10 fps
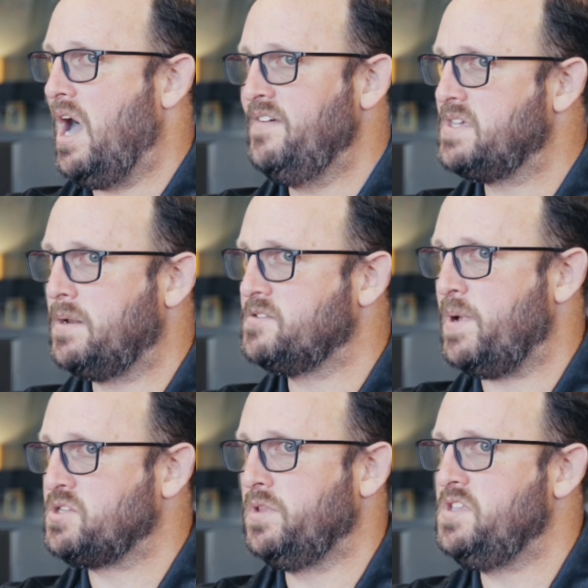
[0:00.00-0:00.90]
I've set up
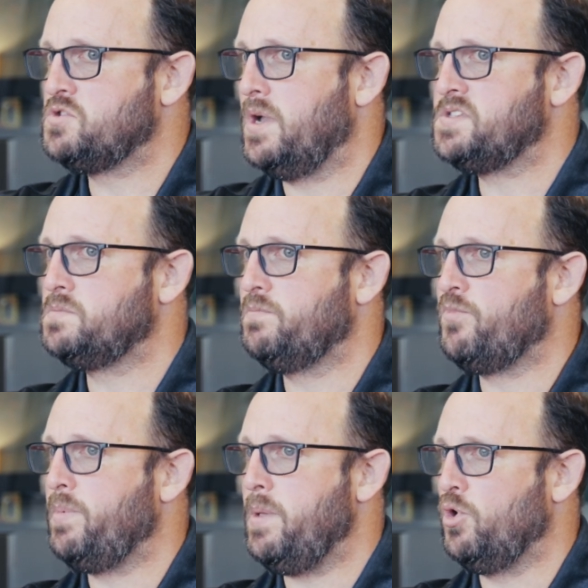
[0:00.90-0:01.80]
special needs trusts
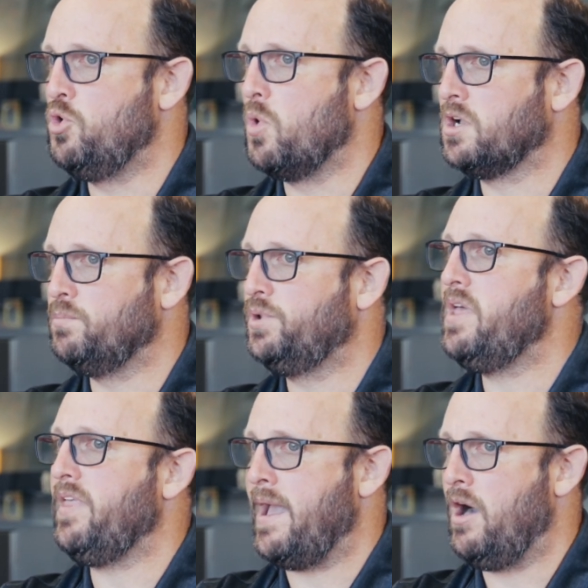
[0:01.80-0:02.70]
for people who are
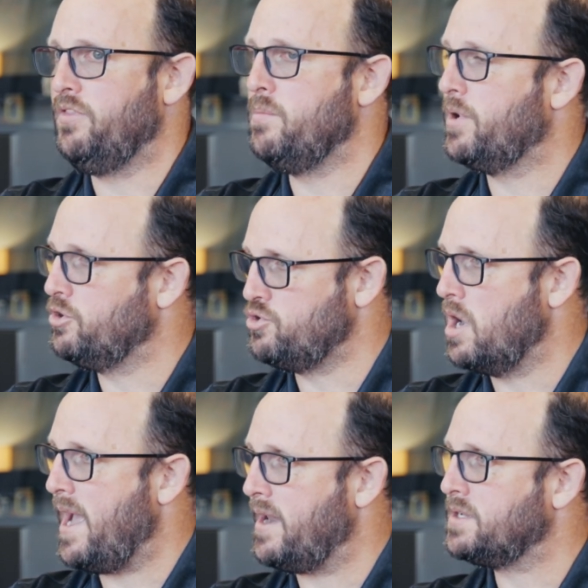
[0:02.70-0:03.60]
completely healthy but are
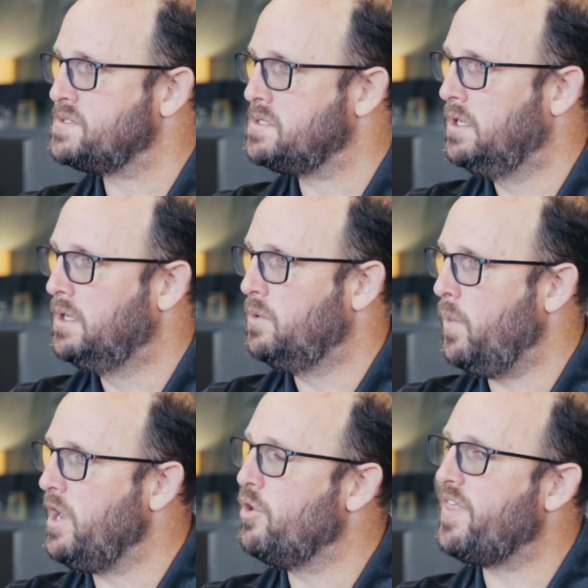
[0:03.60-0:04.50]
drug addicts.
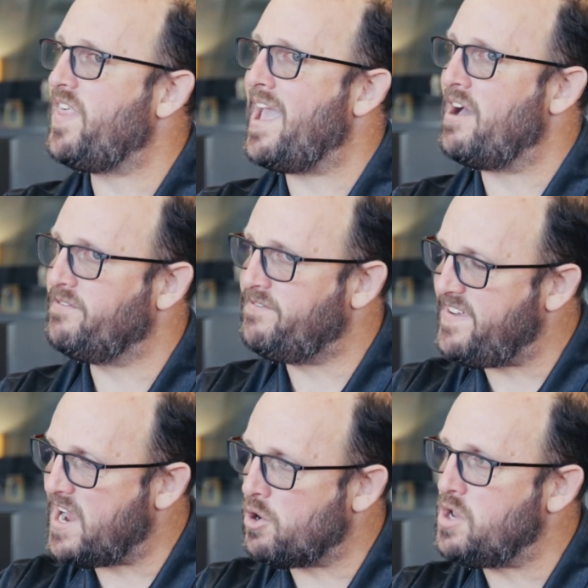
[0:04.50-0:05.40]
We know that they have
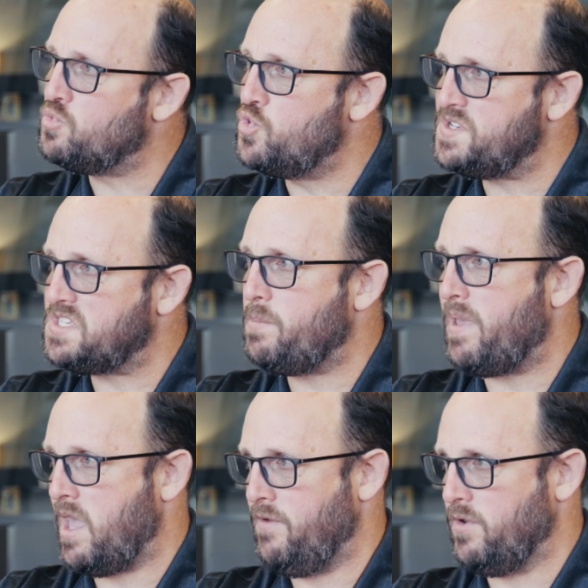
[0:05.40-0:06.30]
very risky
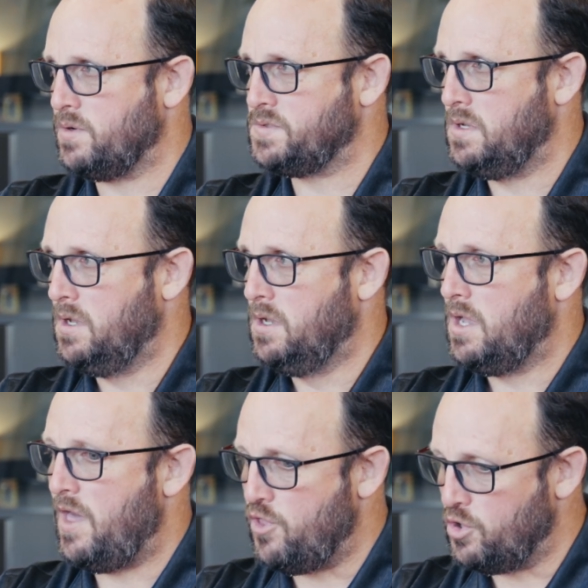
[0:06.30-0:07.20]
behaviors,
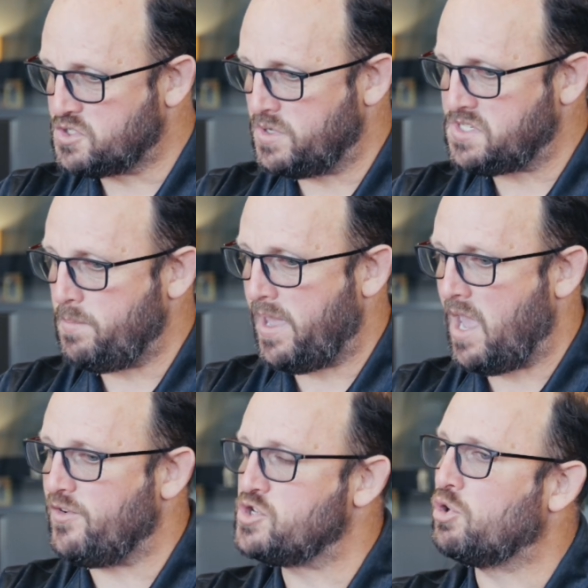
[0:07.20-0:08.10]
and those risky
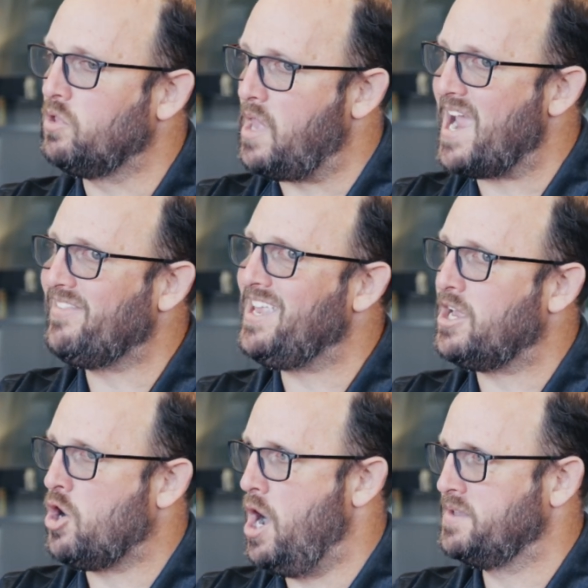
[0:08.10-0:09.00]
behaviors are likely to
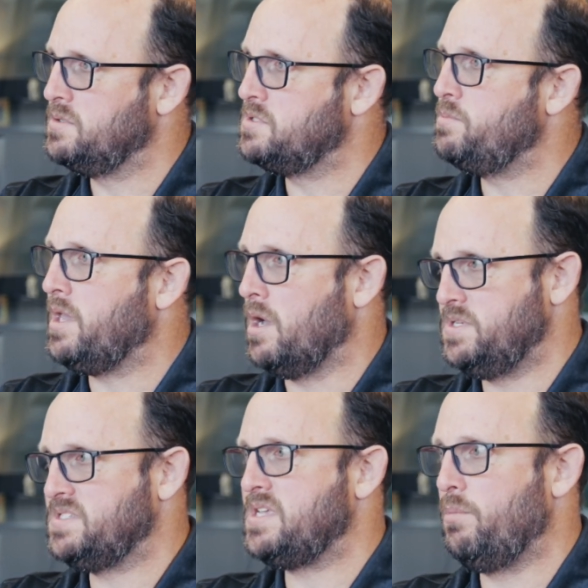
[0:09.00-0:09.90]
cause them to become
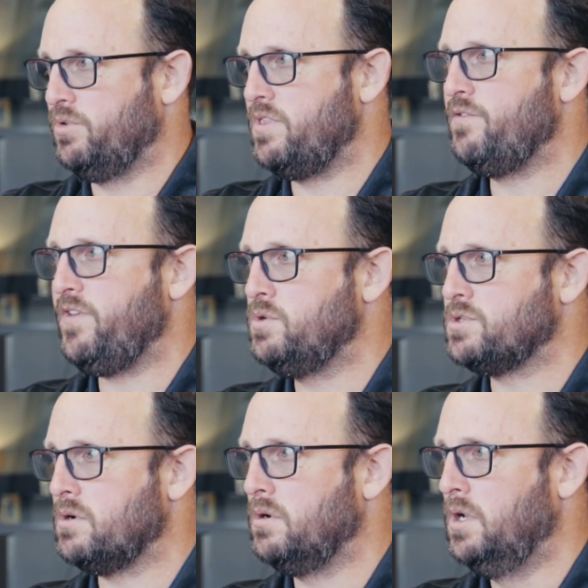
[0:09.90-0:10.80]
disabled in the
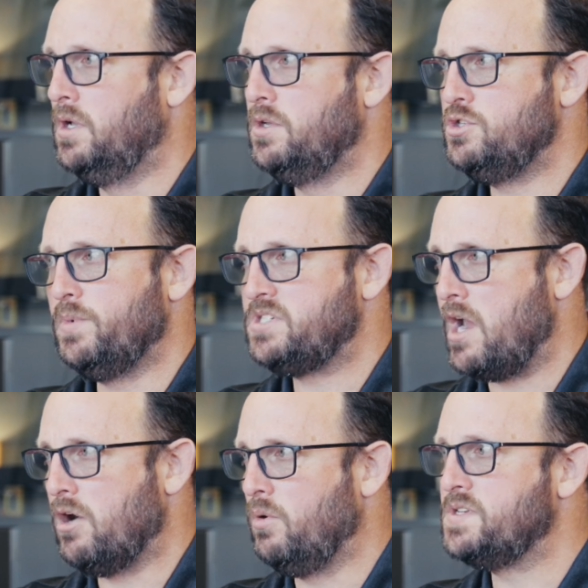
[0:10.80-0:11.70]
future. Too much
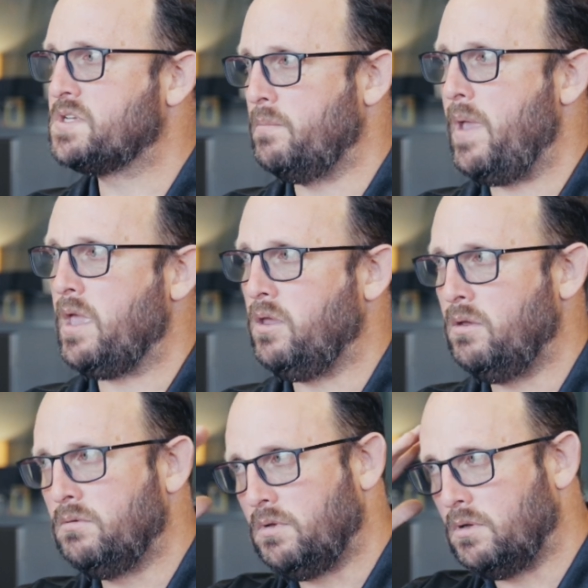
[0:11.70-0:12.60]
heroin is going to make
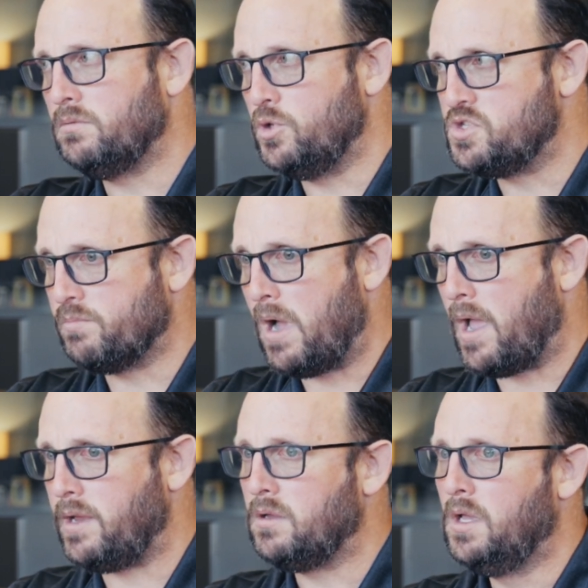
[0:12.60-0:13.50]
you, lose your
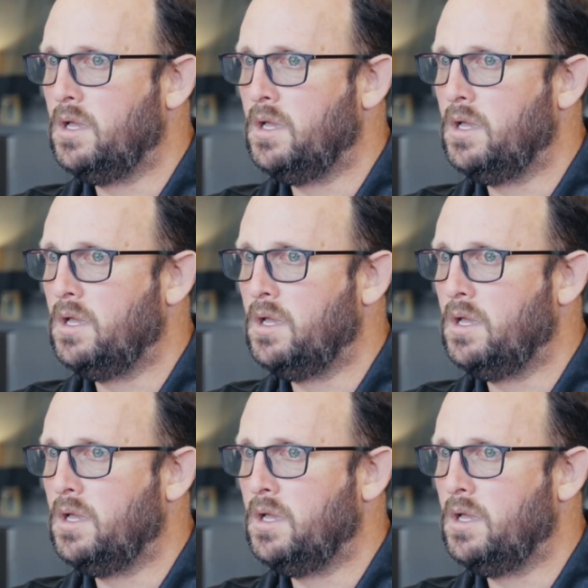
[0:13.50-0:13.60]
mind.